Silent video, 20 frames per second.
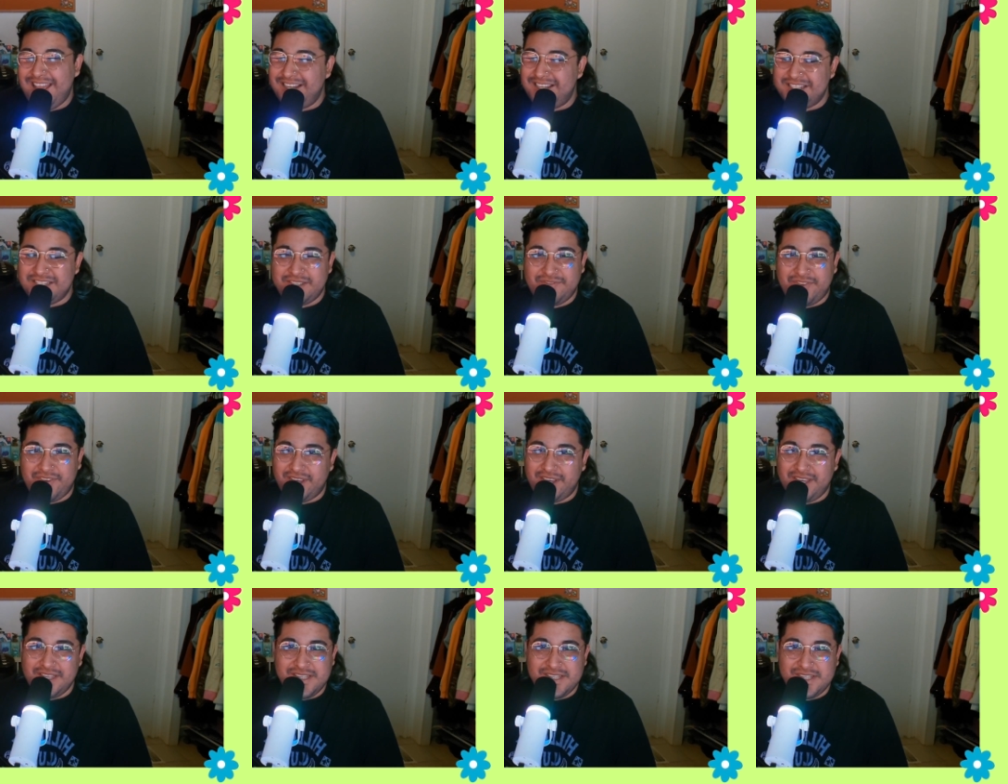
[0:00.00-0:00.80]
it just
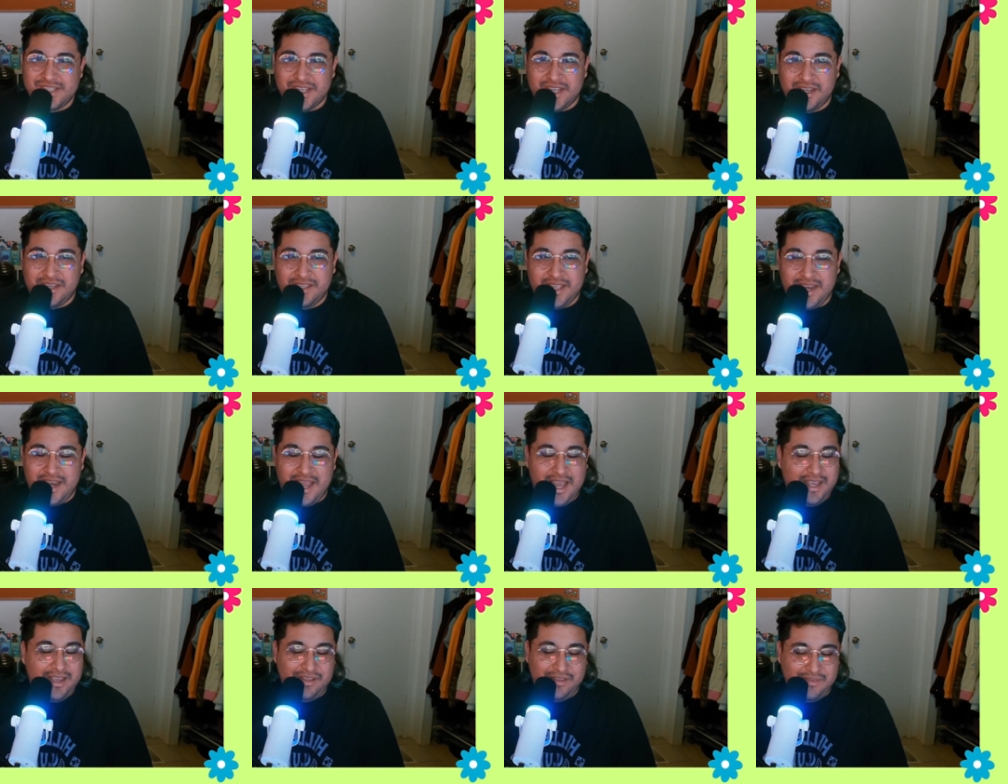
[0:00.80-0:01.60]
fucking sucked. And
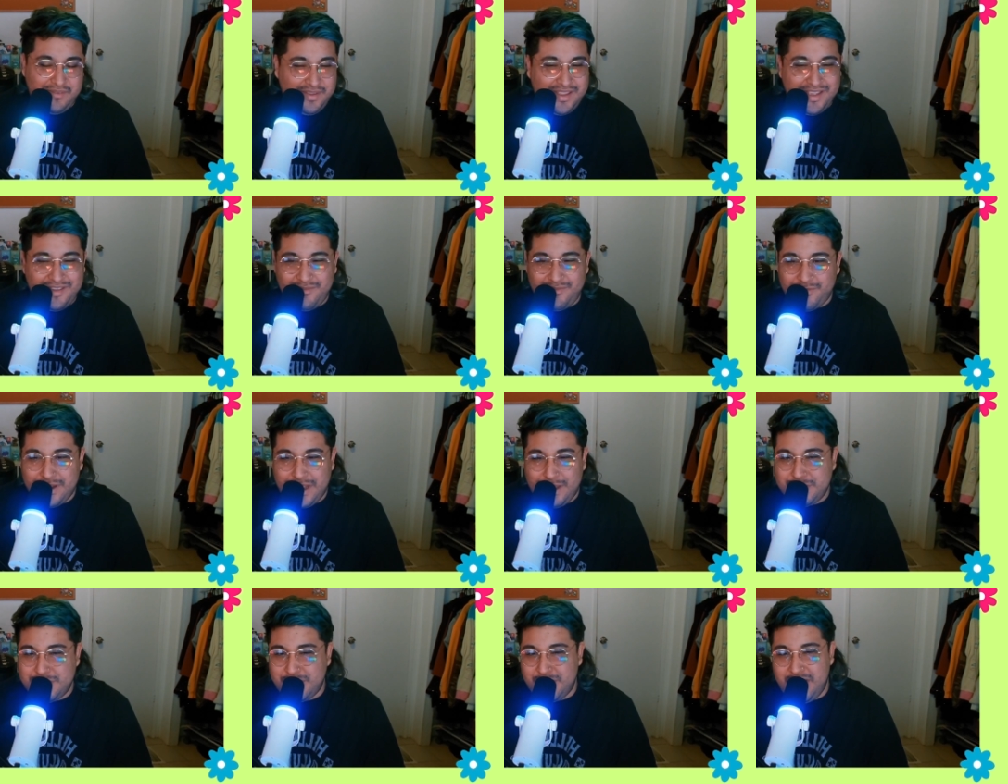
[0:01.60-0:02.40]
I give
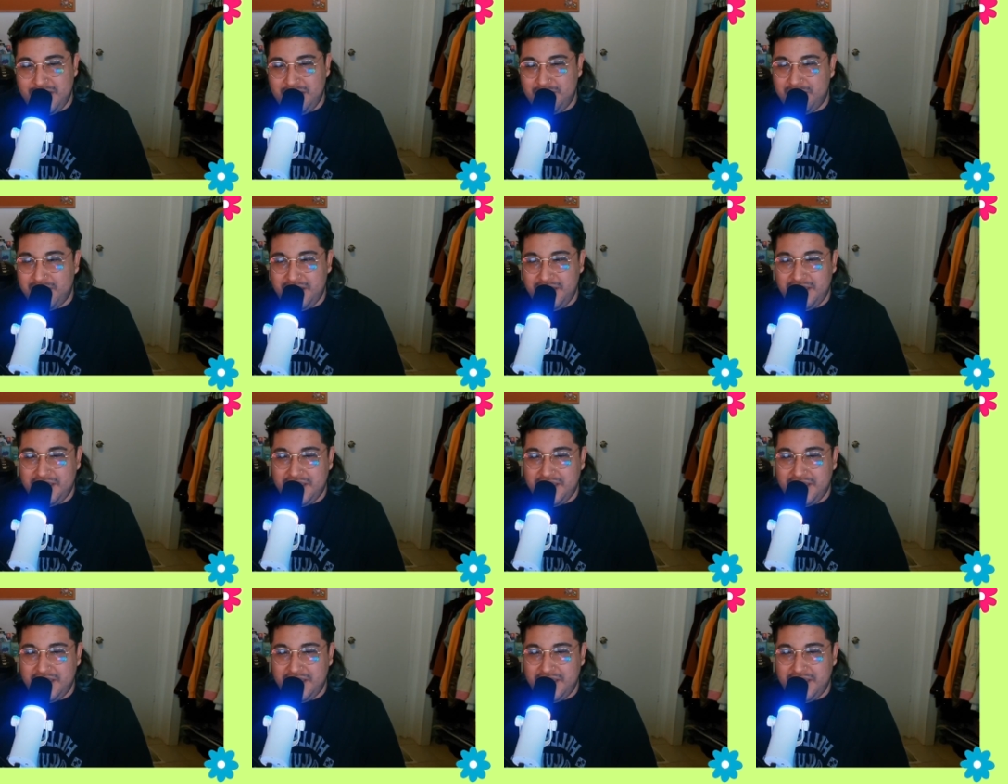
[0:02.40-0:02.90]
props to anybody